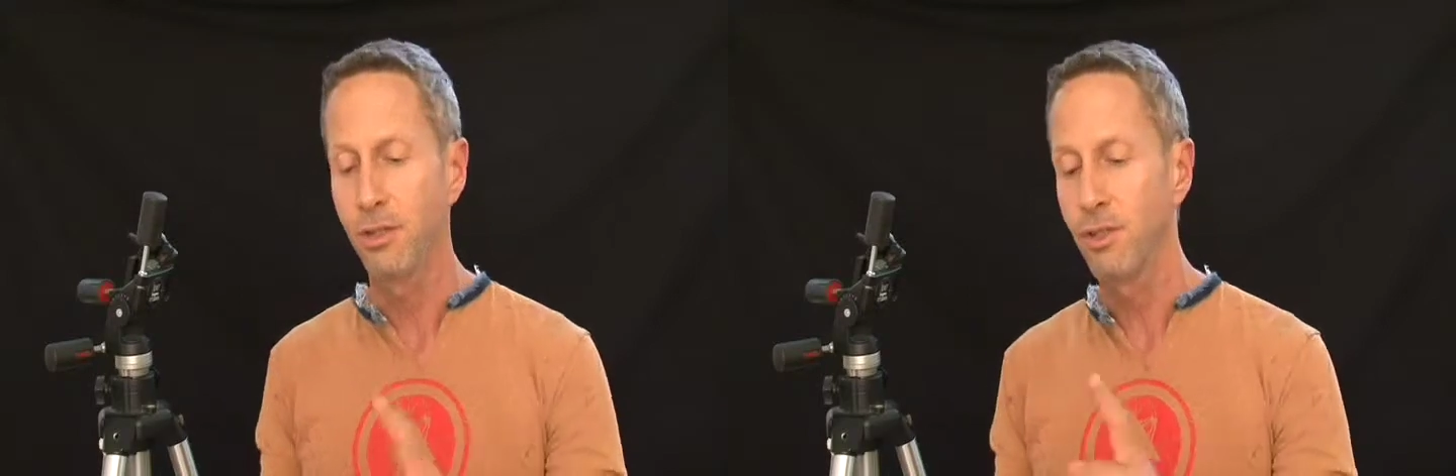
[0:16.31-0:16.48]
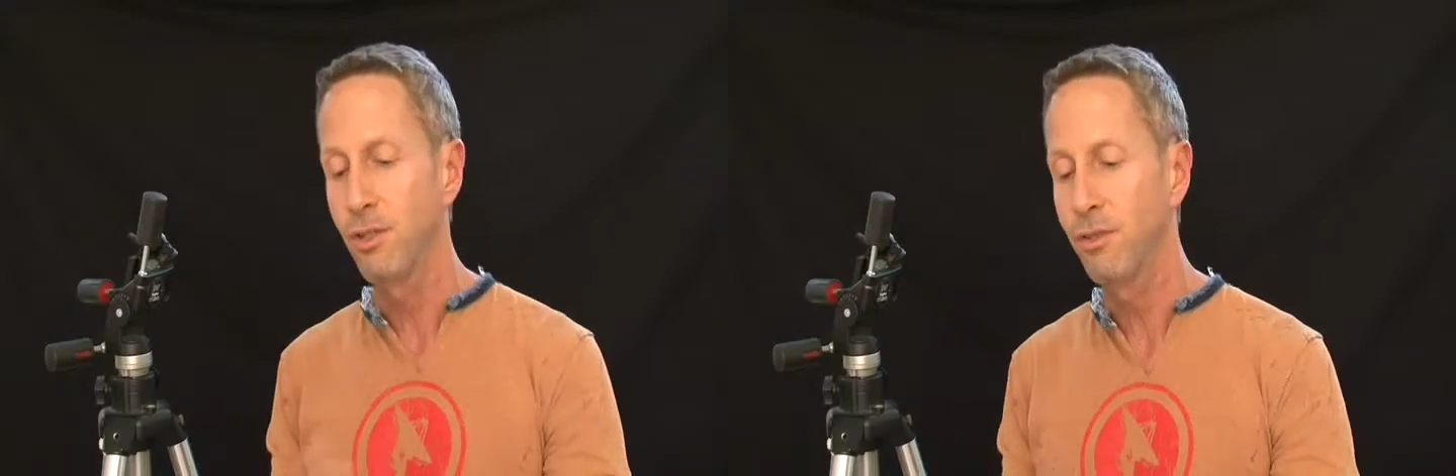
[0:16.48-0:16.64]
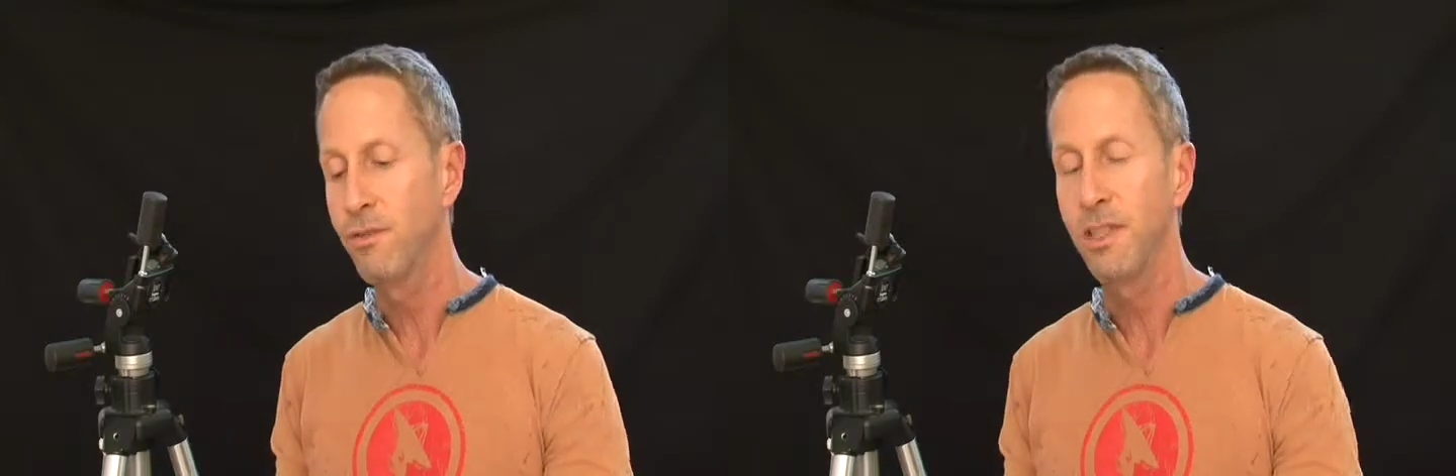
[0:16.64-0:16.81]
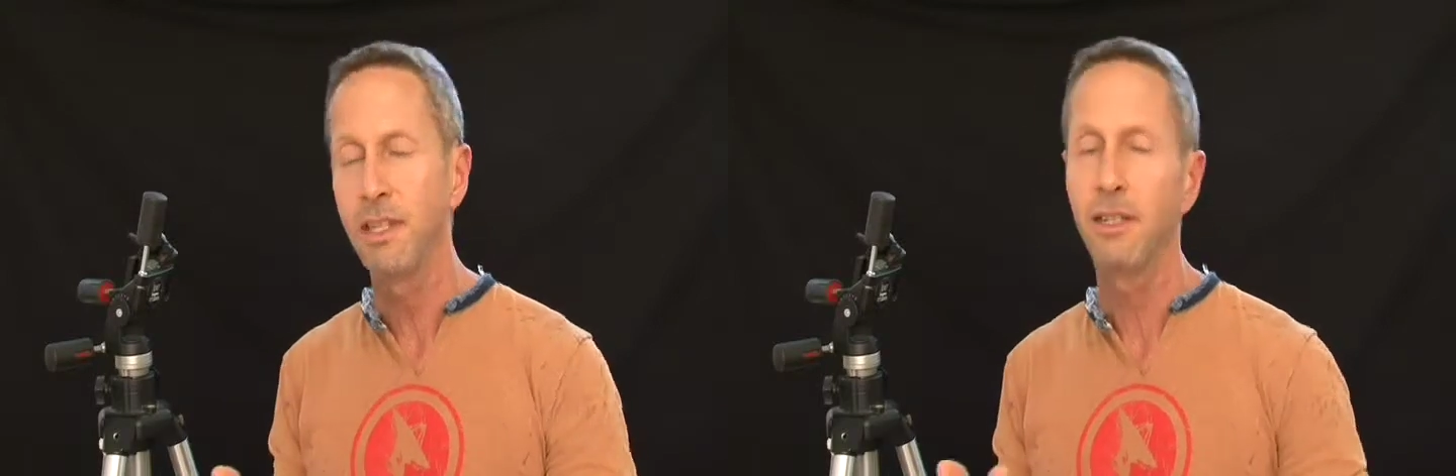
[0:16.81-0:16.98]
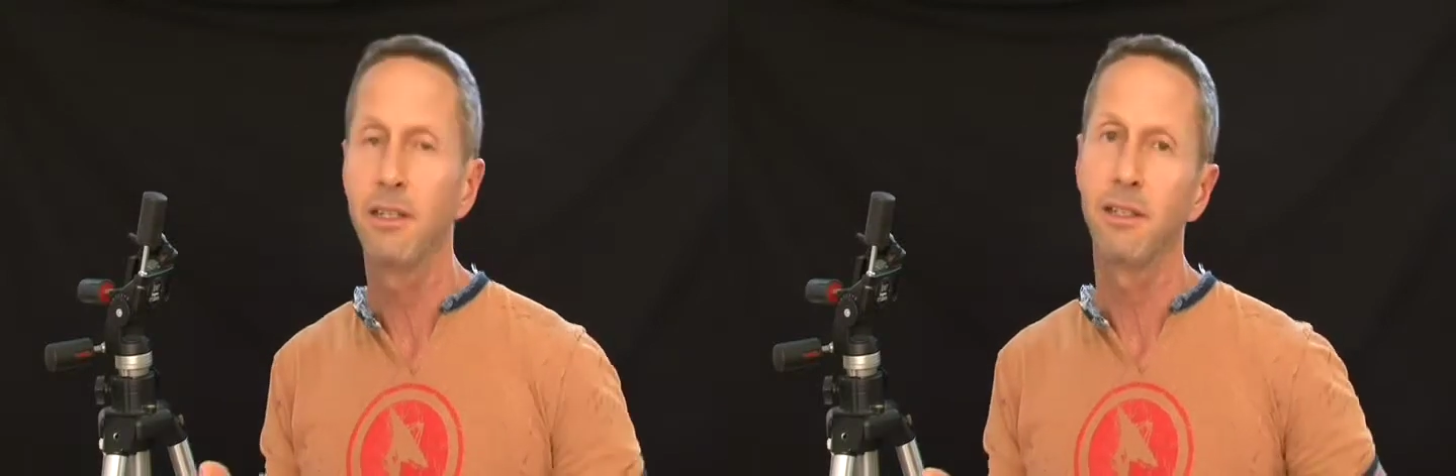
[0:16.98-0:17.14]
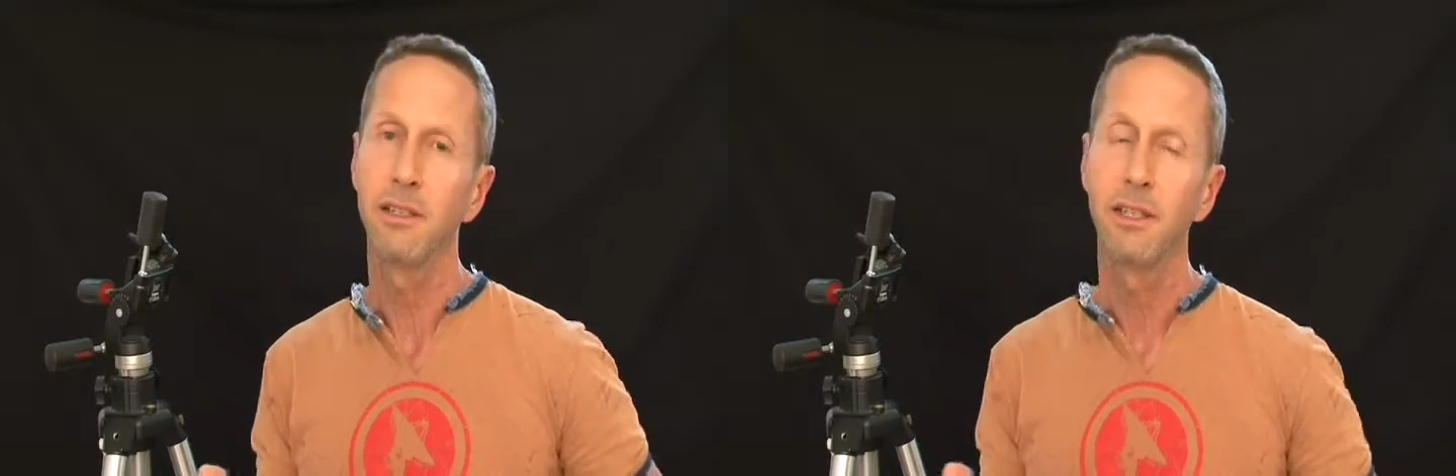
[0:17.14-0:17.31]
the
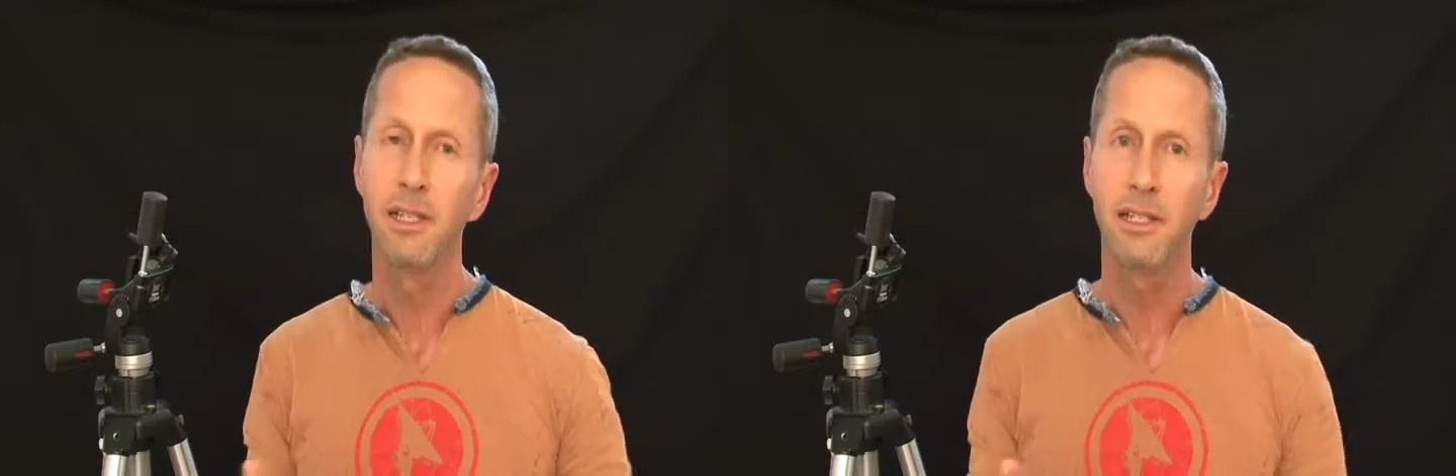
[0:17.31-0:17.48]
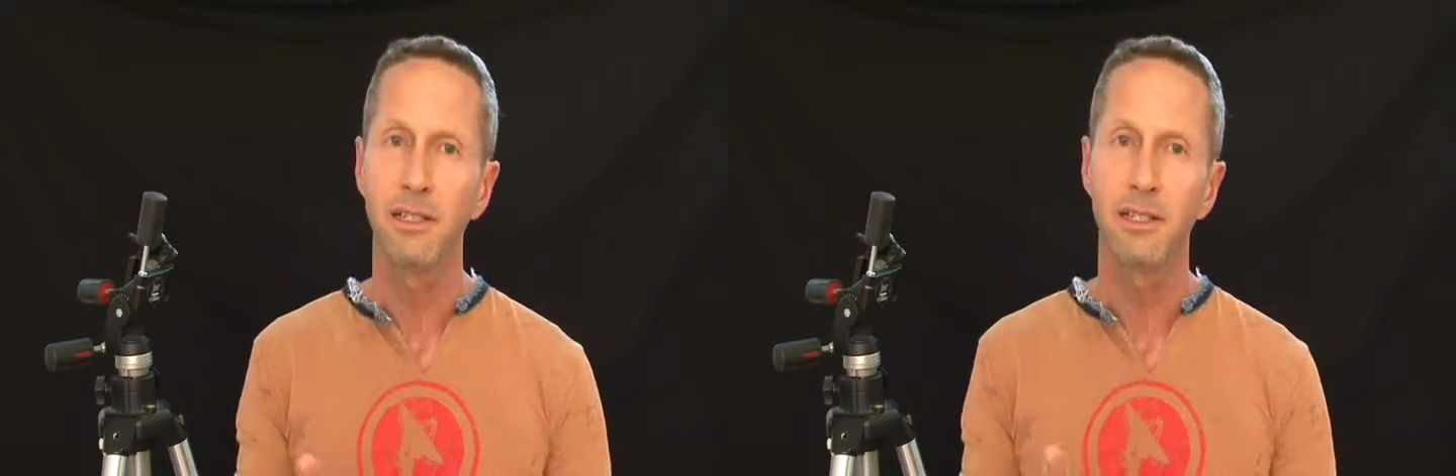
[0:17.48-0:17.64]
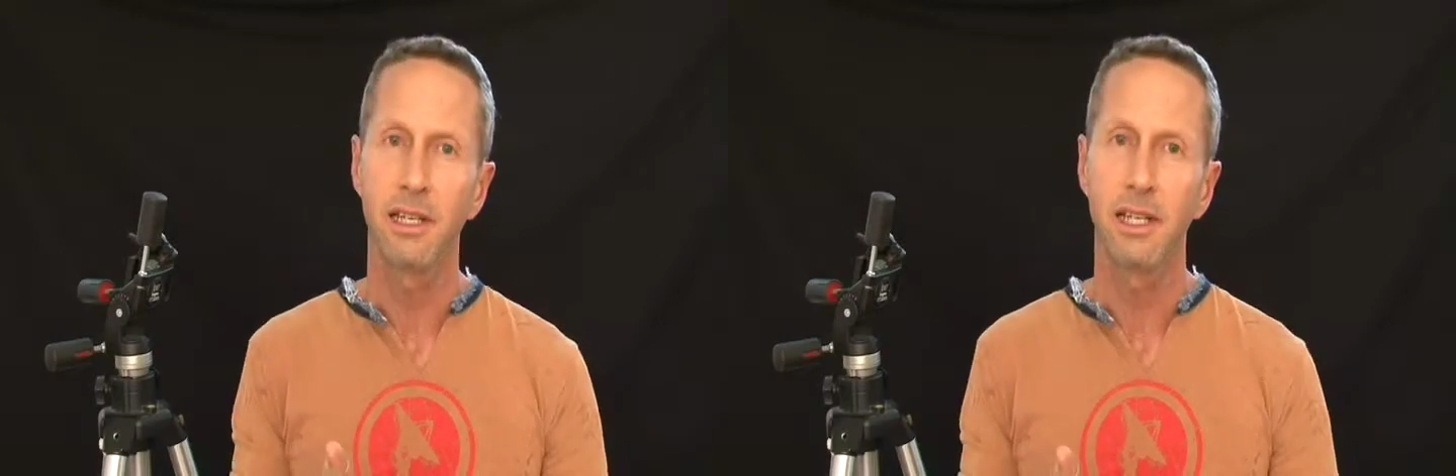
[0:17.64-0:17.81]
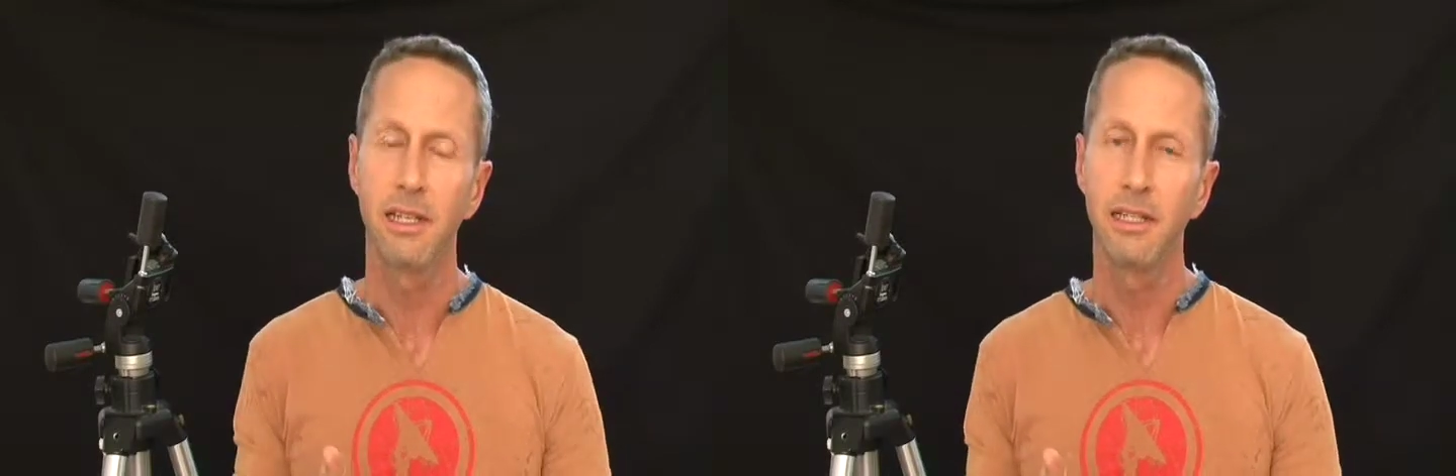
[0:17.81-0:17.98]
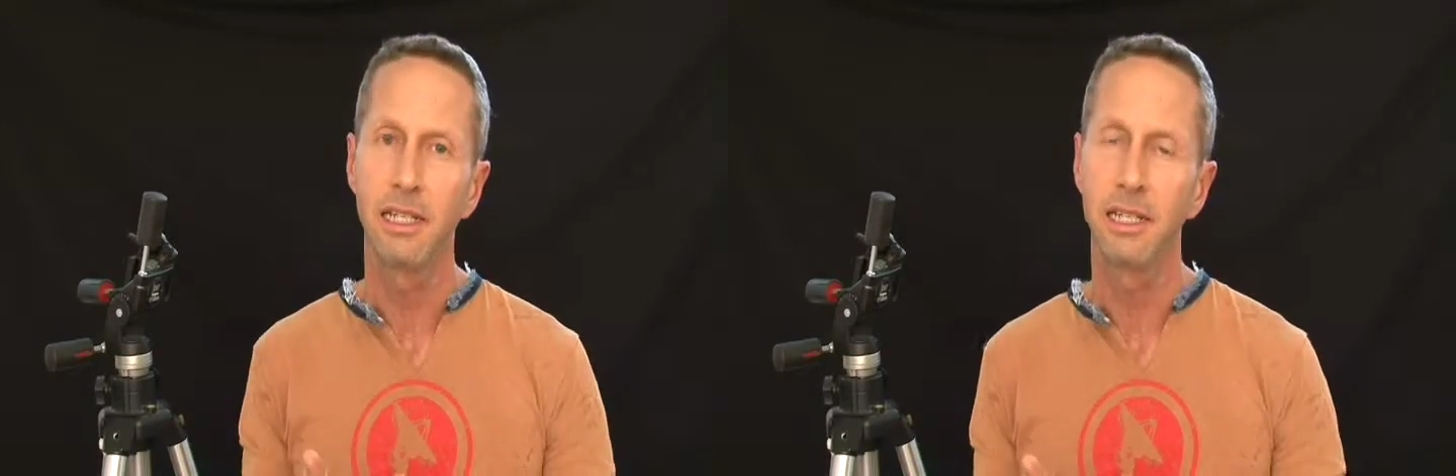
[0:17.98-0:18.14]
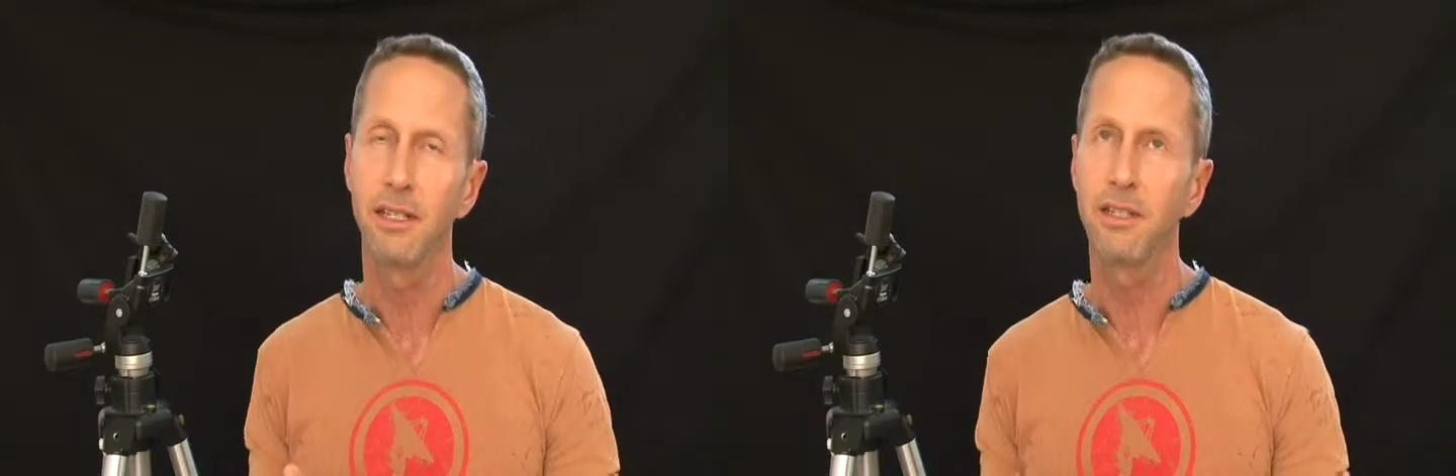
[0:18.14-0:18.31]
UV lens that I need.